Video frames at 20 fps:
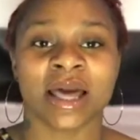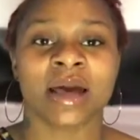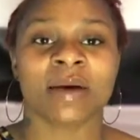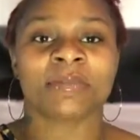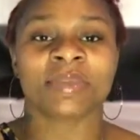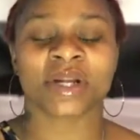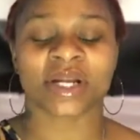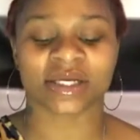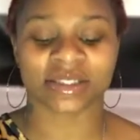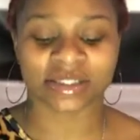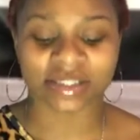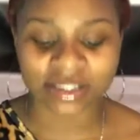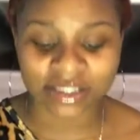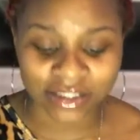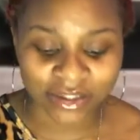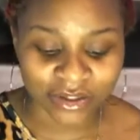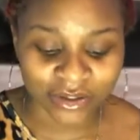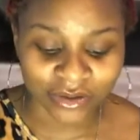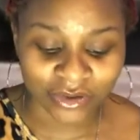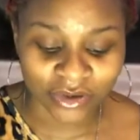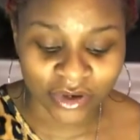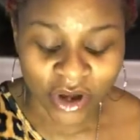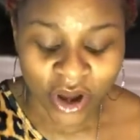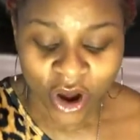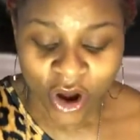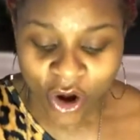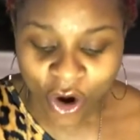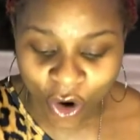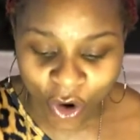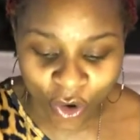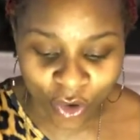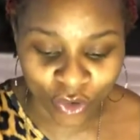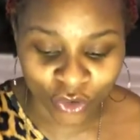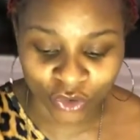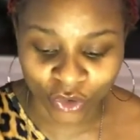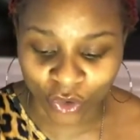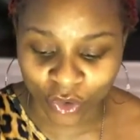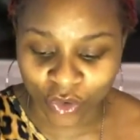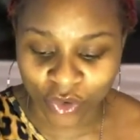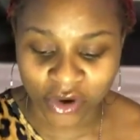but I still hold
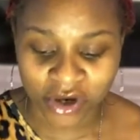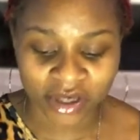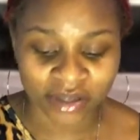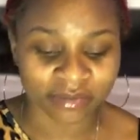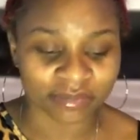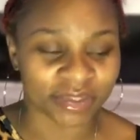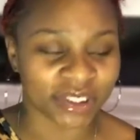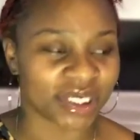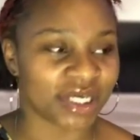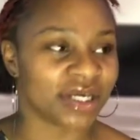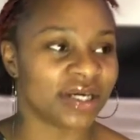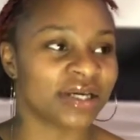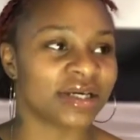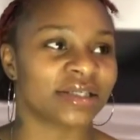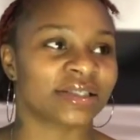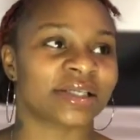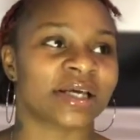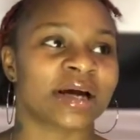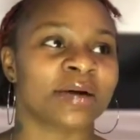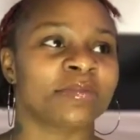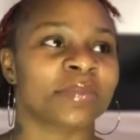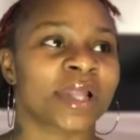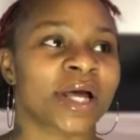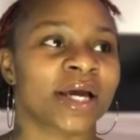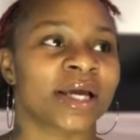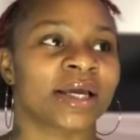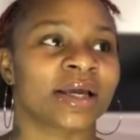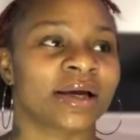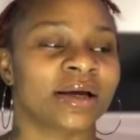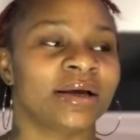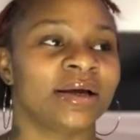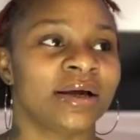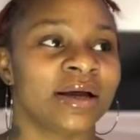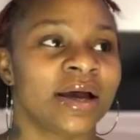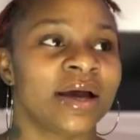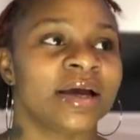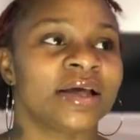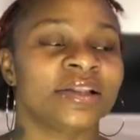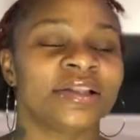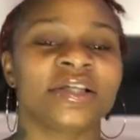on because I'm like,
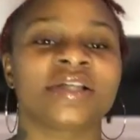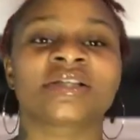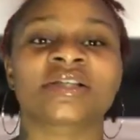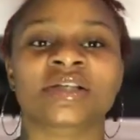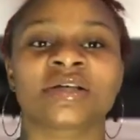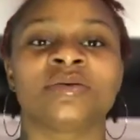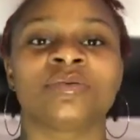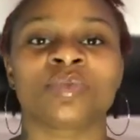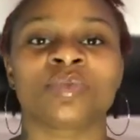this can